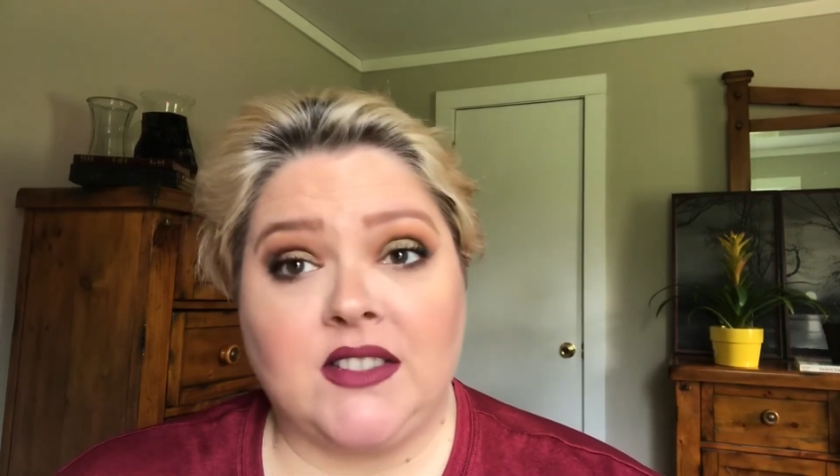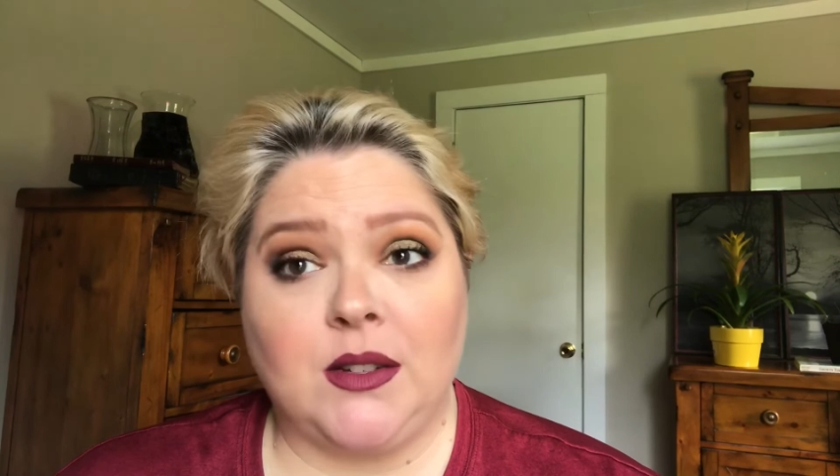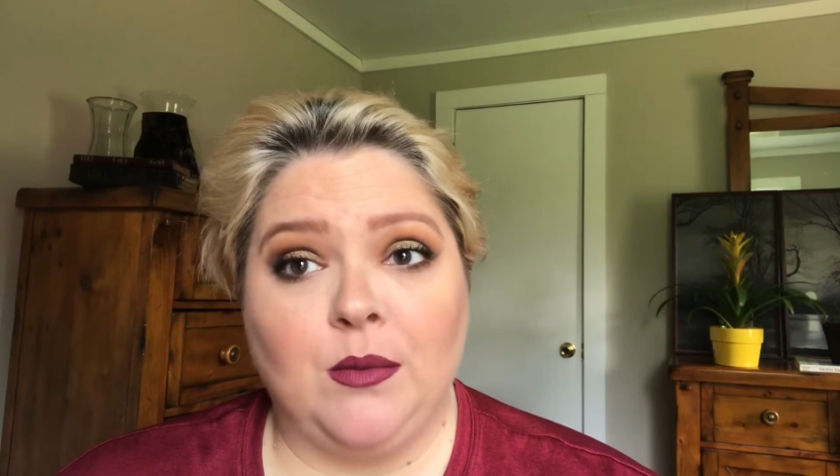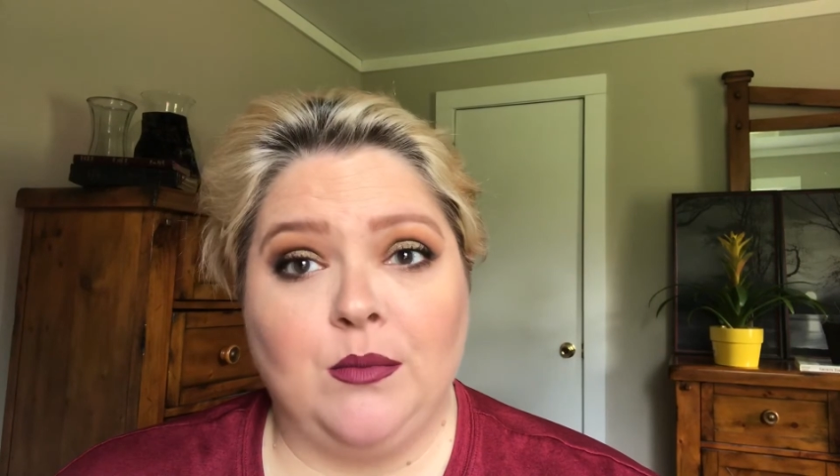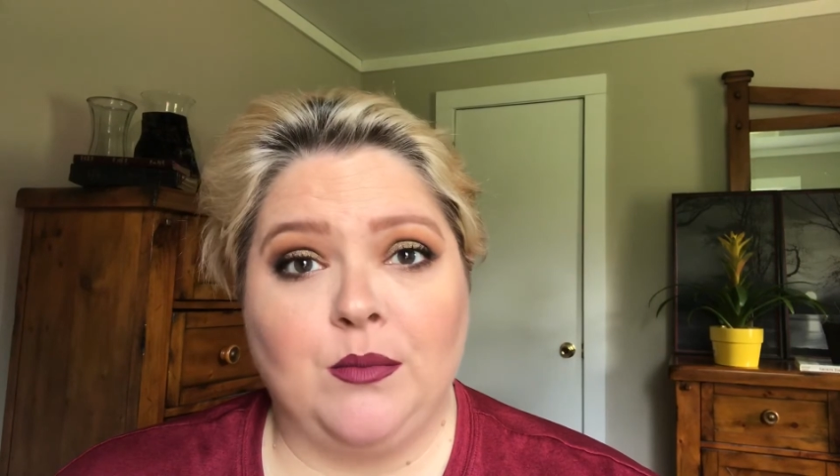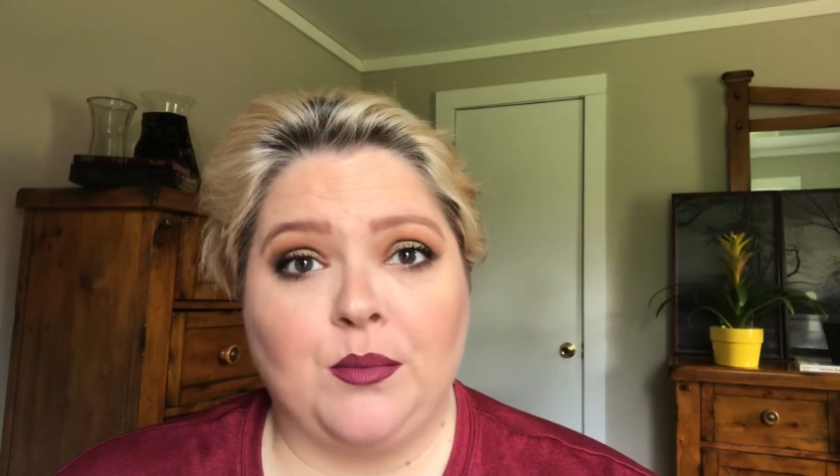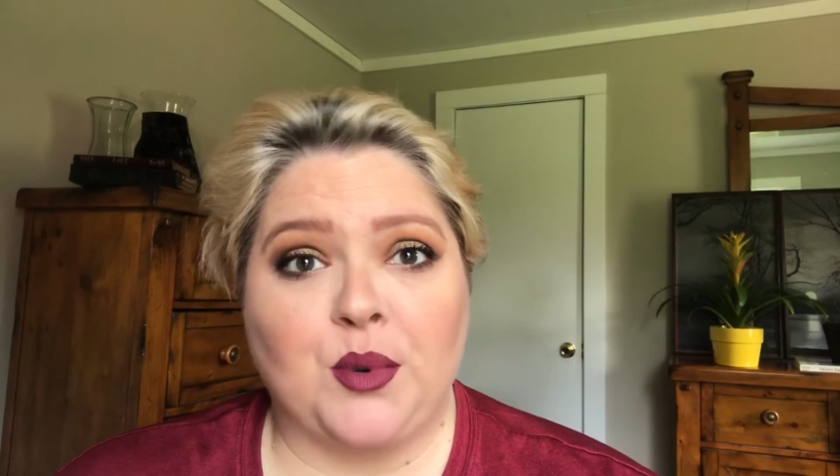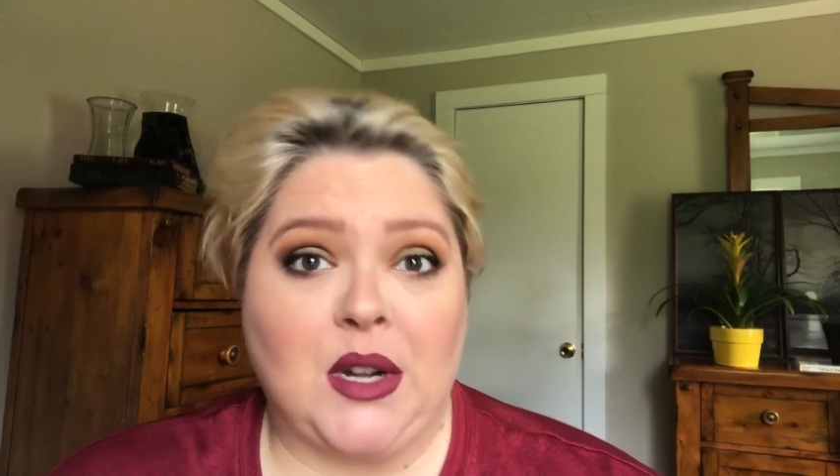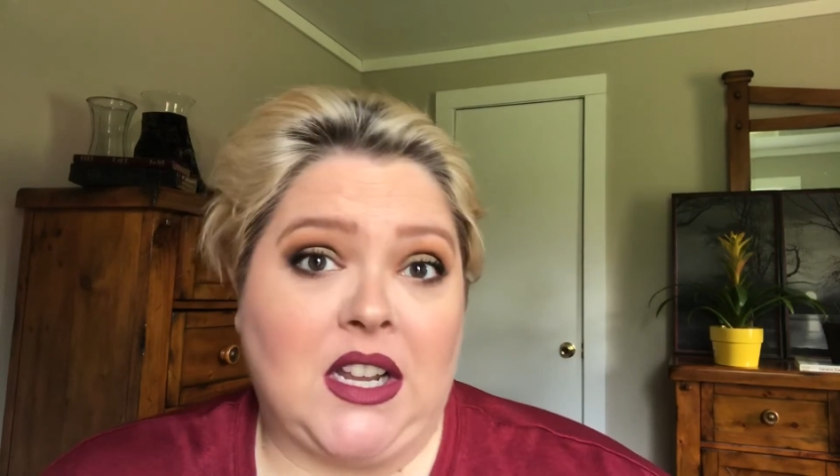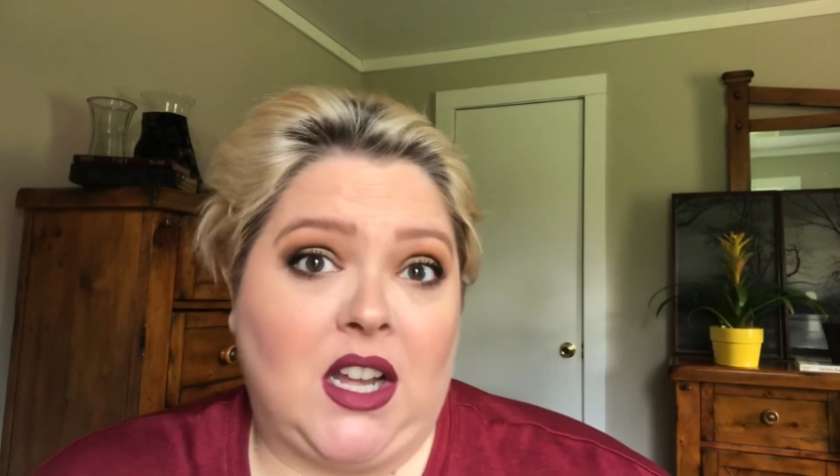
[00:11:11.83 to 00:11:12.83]
some
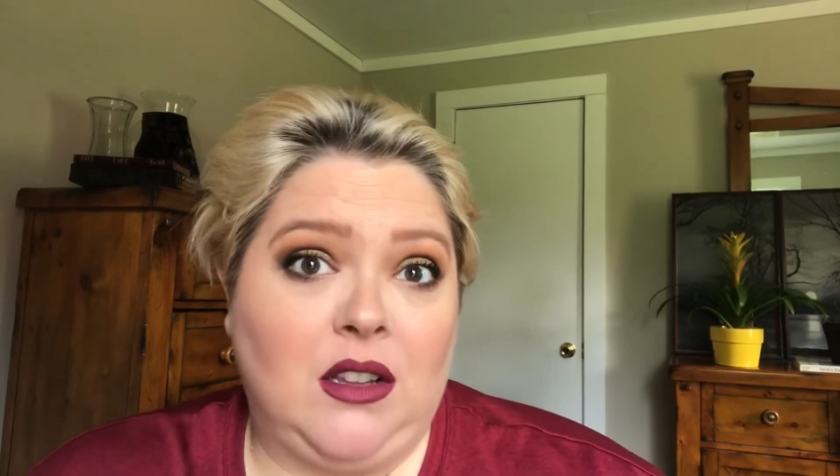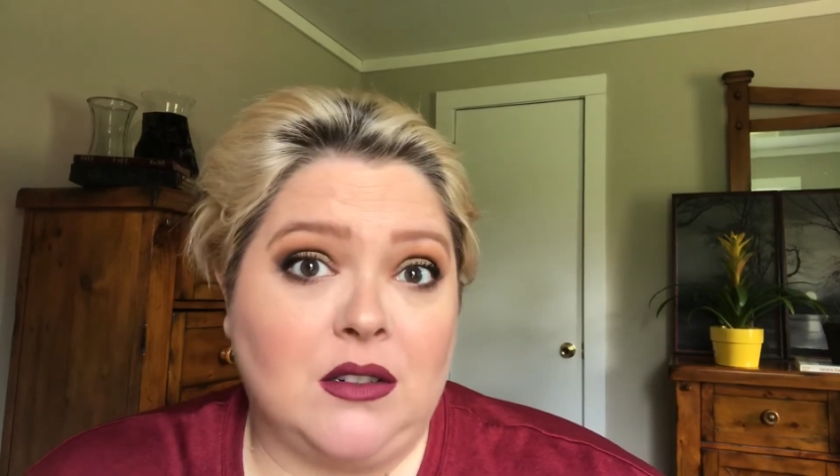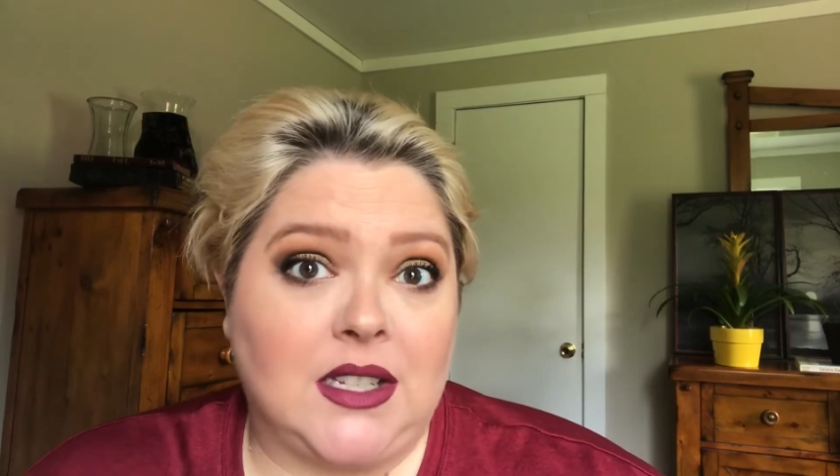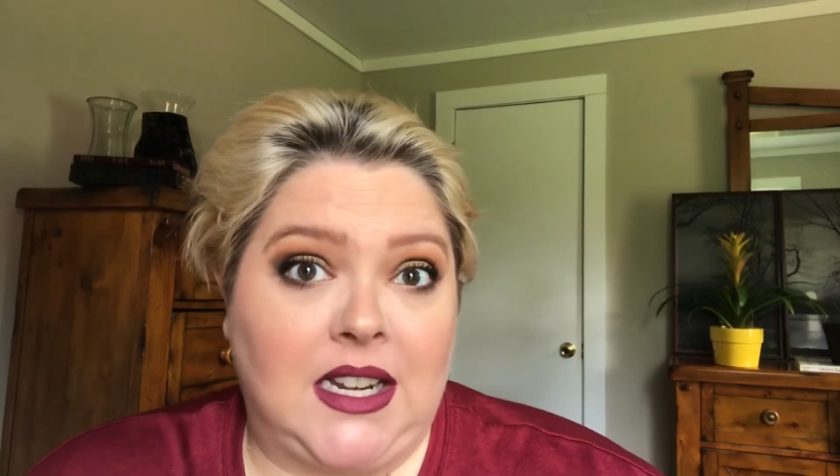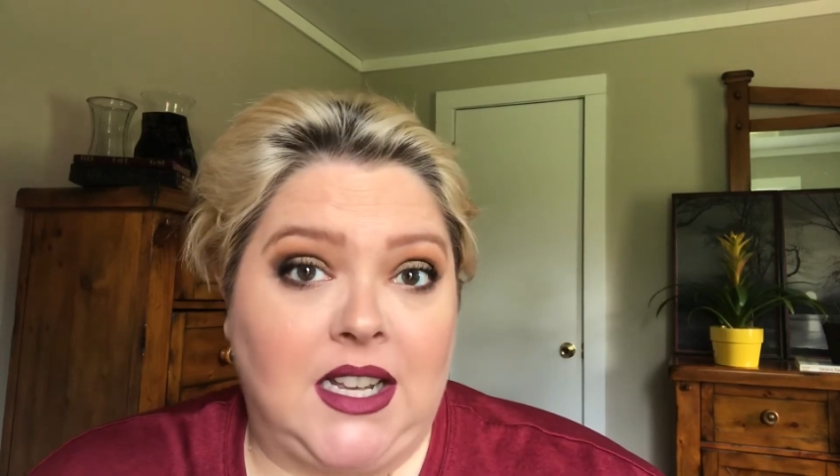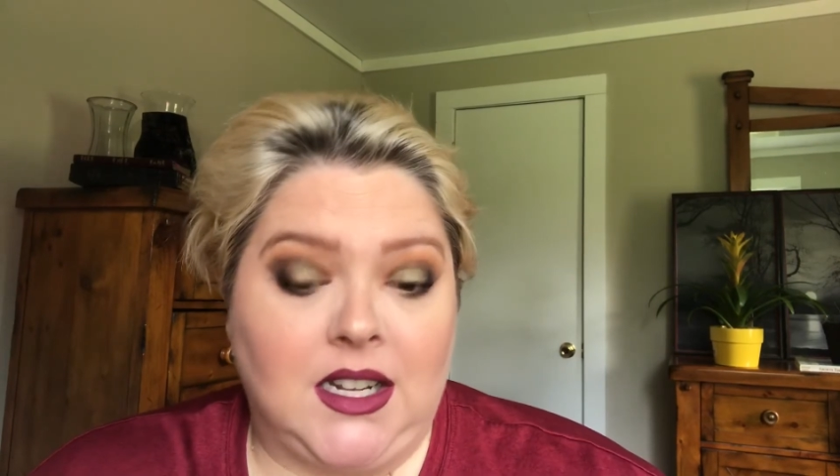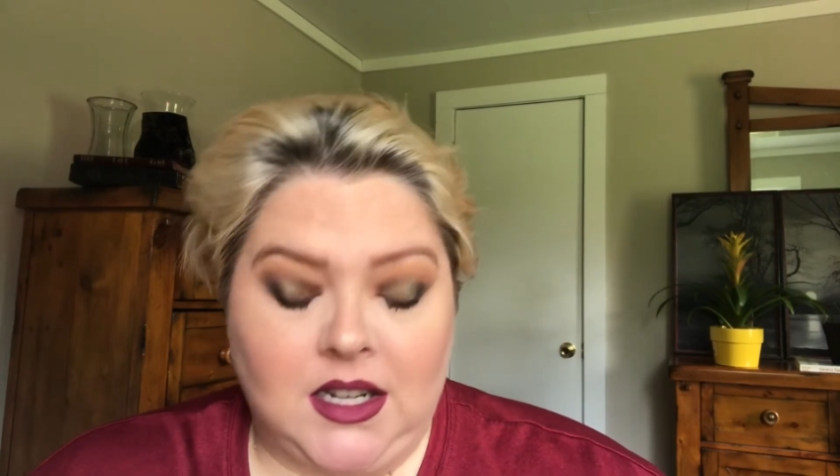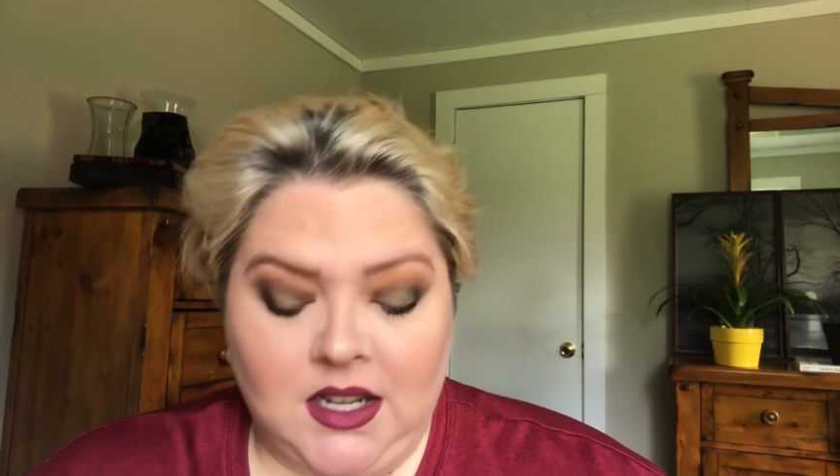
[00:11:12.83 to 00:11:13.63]
pretty colors in it,